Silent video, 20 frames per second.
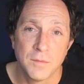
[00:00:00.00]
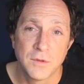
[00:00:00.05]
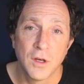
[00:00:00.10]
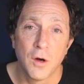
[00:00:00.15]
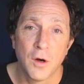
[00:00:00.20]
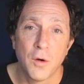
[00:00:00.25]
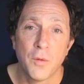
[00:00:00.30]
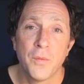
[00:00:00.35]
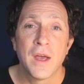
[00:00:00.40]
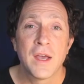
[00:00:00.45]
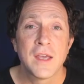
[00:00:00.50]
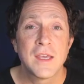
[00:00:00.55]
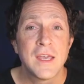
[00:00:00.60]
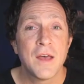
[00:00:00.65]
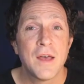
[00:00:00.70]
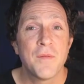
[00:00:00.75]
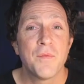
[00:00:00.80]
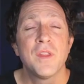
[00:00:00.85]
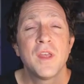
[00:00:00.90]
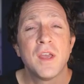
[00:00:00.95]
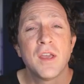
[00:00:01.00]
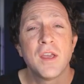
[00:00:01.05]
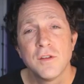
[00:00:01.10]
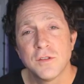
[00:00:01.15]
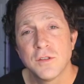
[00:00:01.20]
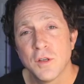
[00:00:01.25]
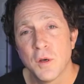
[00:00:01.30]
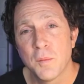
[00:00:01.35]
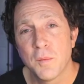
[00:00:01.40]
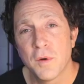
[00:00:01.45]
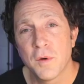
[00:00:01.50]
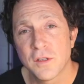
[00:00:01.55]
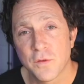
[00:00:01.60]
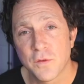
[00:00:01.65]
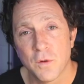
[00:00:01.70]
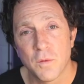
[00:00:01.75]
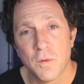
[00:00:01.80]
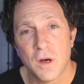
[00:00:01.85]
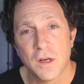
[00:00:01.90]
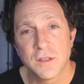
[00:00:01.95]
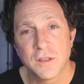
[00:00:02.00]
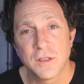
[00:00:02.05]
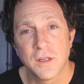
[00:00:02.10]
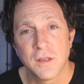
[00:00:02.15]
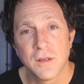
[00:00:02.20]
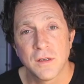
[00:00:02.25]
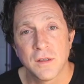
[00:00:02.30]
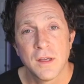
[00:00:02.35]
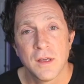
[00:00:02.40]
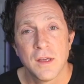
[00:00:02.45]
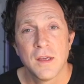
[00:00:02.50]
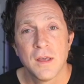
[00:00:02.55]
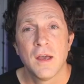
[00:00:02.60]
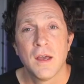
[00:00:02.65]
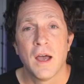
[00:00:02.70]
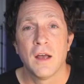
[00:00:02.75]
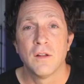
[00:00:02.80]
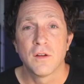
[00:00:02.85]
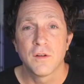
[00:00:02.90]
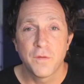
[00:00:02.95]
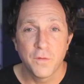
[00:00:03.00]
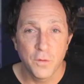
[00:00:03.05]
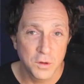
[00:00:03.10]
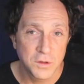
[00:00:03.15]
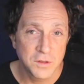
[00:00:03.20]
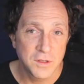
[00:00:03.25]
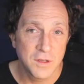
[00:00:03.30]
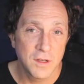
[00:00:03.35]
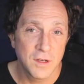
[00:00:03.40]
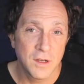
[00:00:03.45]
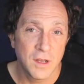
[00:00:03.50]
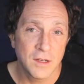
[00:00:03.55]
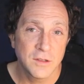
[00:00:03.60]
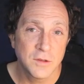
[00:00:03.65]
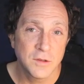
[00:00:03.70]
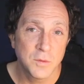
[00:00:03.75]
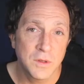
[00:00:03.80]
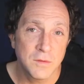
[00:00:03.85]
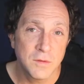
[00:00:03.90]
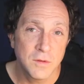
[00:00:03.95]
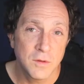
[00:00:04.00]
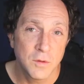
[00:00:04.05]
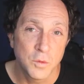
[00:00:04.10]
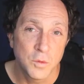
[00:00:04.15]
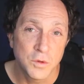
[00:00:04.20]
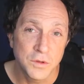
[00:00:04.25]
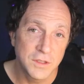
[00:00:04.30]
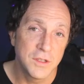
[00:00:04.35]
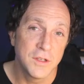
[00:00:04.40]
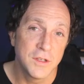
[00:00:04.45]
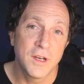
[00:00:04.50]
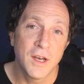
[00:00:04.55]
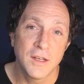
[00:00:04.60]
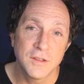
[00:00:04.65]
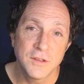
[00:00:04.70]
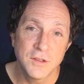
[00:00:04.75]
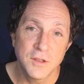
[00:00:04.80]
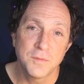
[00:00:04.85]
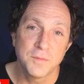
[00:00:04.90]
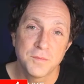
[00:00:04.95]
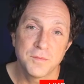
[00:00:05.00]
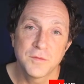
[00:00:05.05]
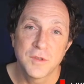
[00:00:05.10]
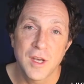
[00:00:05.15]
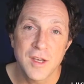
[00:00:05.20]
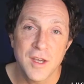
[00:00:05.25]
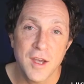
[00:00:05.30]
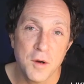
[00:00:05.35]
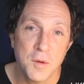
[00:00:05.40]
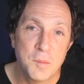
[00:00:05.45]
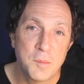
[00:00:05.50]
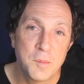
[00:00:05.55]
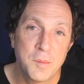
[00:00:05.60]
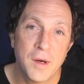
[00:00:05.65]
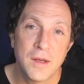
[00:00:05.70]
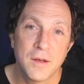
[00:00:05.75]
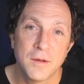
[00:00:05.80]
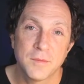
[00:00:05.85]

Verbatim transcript: So, again, thank you so much for watching. I look forward to the next one. We'll see you guys soon. Take care. Bye.